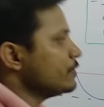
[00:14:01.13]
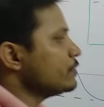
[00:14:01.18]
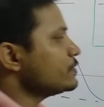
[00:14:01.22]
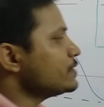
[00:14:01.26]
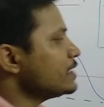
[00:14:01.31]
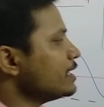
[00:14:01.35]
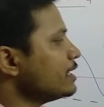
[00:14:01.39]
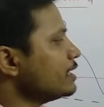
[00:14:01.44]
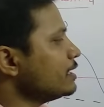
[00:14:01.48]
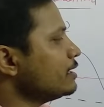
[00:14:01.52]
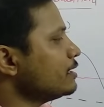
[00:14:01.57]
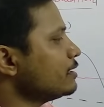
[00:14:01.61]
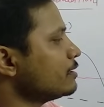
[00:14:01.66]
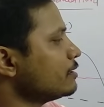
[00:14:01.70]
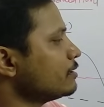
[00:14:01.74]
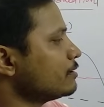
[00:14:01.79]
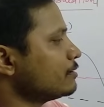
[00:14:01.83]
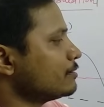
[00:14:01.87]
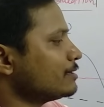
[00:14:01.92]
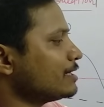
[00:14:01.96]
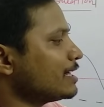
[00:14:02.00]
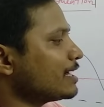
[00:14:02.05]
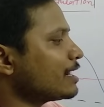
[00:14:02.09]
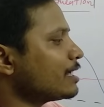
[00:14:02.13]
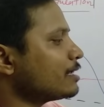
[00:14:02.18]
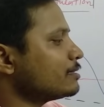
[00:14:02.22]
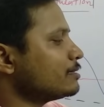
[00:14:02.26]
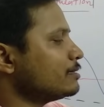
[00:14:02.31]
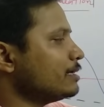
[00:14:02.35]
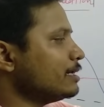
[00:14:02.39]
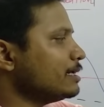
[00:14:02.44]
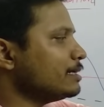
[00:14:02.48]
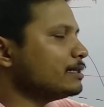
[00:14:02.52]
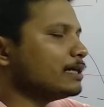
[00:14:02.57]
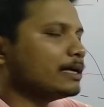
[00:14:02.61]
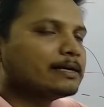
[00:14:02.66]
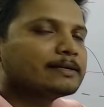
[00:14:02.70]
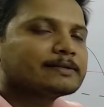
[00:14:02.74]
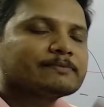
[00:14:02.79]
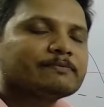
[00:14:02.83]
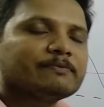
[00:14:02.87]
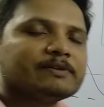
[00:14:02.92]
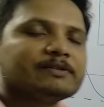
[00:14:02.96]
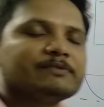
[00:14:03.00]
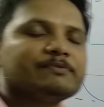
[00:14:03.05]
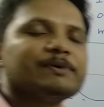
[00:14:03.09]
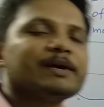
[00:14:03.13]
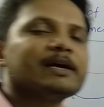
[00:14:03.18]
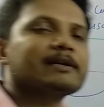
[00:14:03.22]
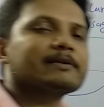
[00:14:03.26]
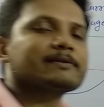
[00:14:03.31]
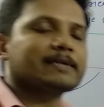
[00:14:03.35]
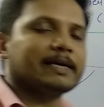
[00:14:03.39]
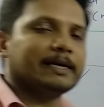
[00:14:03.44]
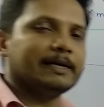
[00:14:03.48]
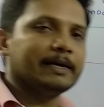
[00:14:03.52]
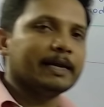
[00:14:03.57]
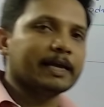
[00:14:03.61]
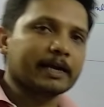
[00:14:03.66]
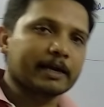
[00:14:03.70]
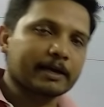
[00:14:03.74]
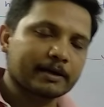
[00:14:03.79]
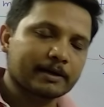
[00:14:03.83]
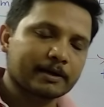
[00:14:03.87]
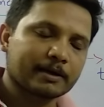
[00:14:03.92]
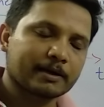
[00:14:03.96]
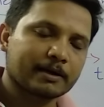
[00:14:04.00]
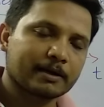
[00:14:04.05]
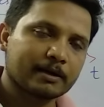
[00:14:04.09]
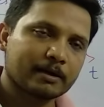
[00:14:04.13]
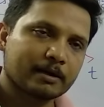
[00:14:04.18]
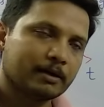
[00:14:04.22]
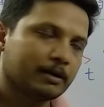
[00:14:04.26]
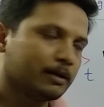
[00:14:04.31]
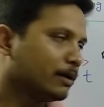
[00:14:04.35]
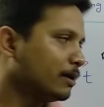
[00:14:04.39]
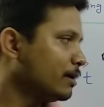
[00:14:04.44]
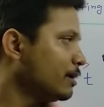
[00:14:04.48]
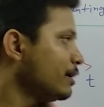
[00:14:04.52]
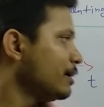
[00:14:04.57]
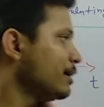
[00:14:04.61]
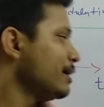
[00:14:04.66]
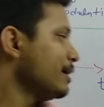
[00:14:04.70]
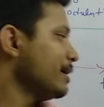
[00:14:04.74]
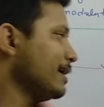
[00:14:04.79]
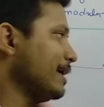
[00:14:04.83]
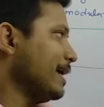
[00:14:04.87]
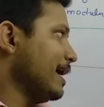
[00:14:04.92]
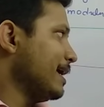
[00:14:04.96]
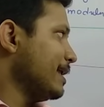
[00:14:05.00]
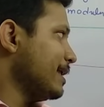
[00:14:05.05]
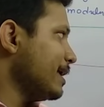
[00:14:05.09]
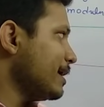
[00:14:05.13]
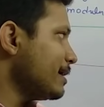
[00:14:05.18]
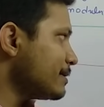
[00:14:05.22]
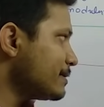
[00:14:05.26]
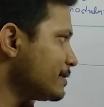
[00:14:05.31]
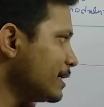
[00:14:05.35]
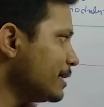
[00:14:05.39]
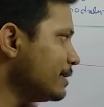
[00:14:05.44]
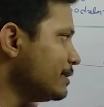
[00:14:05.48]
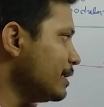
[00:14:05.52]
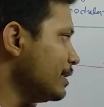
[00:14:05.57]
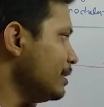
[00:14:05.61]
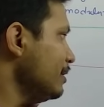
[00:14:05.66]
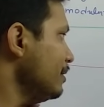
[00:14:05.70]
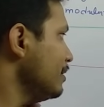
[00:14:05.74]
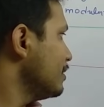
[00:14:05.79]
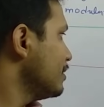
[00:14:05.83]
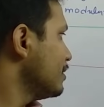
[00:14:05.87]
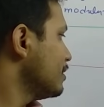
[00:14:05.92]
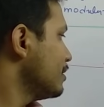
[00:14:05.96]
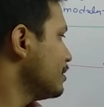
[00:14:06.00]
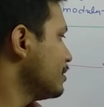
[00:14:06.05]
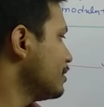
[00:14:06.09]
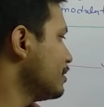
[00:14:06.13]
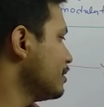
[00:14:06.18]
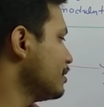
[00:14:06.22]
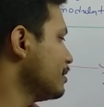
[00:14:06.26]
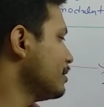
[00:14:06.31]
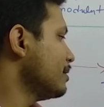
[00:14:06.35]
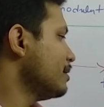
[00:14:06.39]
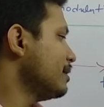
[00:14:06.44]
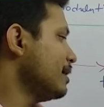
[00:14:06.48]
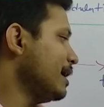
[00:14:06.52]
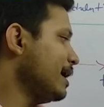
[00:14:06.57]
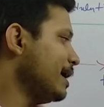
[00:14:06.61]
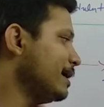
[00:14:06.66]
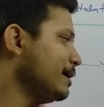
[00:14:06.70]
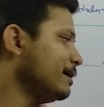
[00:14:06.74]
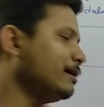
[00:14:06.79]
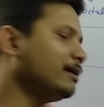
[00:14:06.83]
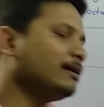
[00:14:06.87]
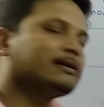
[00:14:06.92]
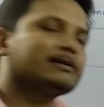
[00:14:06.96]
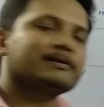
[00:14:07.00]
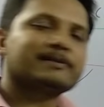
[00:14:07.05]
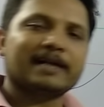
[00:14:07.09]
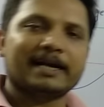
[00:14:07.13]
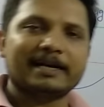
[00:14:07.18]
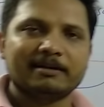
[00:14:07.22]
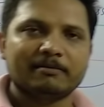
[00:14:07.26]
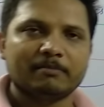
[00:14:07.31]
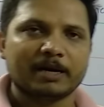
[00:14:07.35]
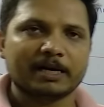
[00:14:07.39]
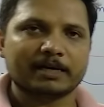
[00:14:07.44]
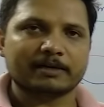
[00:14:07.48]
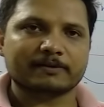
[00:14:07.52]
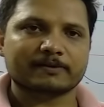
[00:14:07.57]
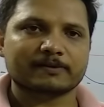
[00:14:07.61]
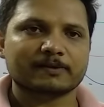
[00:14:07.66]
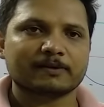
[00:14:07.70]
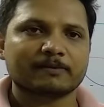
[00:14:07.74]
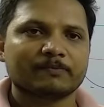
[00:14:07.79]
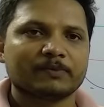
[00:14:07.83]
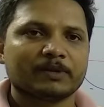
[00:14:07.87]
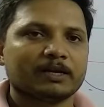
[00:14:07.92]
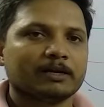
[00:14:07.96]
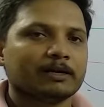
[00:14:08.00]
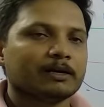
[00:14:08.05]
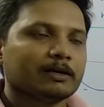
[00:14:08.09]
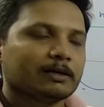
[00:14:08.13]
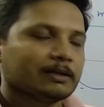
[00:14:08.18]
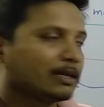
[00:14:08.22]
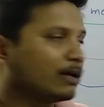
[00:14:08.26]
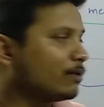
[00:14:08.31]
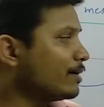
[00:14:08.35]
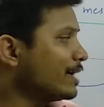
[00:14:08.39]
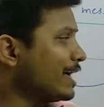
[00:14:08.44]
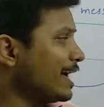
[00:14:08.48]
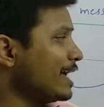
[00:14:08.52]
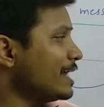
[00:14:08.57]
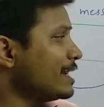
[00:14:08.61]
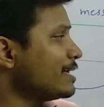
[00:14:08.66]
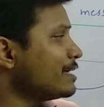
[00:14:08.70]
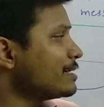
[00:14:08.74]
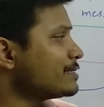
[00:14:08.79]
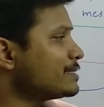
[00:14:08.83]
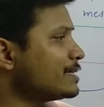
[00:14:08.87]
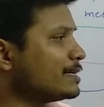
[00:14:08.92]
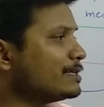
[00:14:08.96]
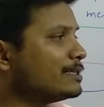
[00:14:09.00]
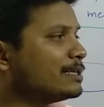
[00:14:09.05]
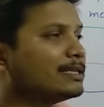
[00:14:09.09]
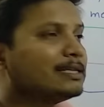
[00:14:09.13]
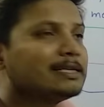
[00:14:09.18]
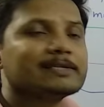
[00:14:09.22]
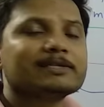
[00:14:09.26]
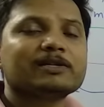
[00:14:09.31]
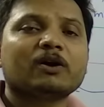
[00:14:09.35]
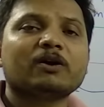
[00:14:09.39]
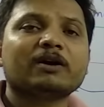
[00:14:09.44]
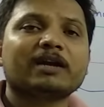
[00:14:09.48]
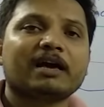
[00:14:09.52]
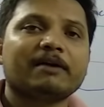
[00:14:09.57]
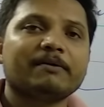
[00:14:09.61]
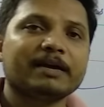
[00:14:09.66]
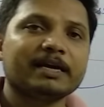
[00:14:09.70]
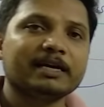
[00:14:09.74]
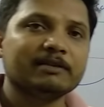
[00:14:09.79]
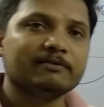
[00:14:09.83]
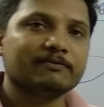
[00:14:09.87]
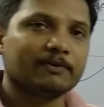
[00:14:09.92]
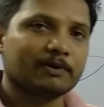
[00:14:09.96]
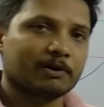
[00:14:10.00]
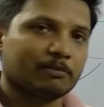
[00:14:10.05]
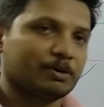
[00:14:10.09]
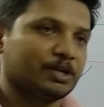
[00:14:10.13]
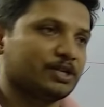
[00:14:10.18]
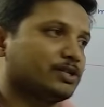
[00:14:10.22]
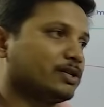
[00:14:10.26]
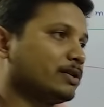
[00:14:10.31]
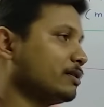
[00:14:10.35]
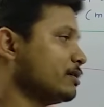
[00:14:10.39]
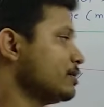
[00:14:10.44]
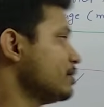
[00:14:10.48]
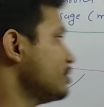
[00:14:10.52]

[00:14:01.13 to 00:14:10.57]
you see there are three things which we are sending carrier signal and side bands. Now carrier signal is not having information.